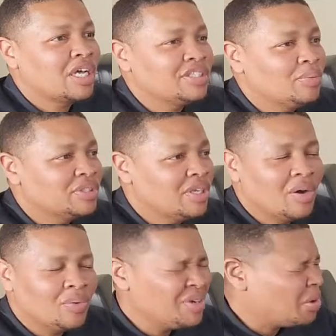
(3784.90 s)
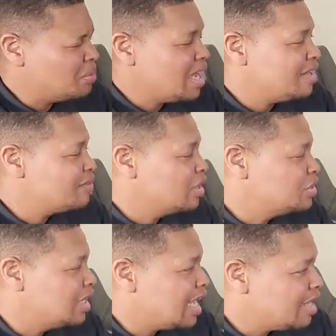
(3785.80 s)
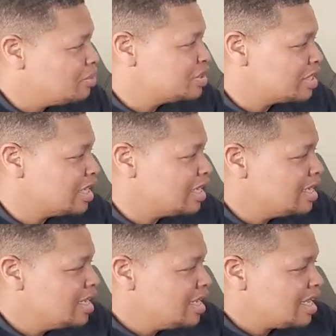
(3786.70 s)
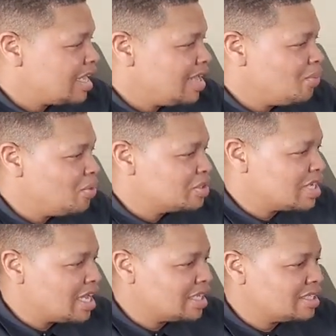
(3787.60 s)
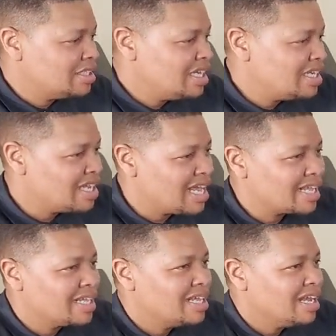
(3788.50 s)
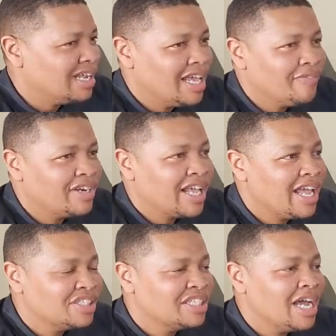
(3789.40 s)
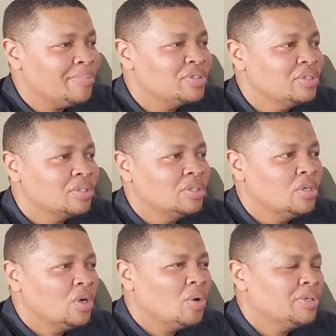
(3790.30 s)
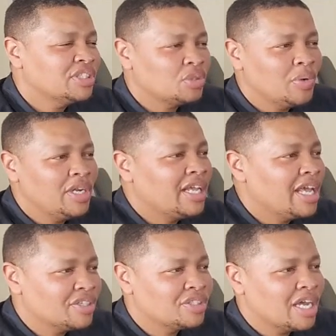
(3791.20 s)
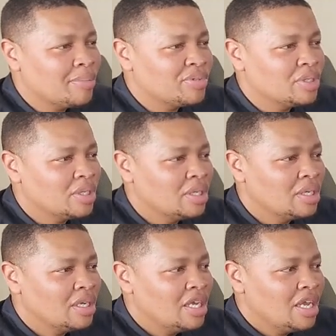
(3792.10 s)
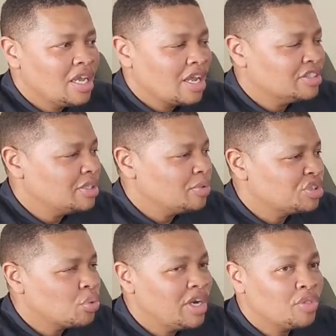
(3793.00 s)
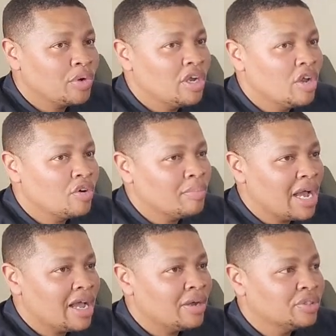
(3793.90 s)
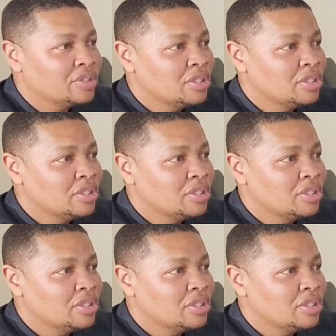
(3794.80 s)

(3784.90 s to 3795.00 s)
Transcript: it was, no, not even close to 9. It was, I did like 11 gas stops. Or was it 20 gas stops? Because it was 2,300 miles.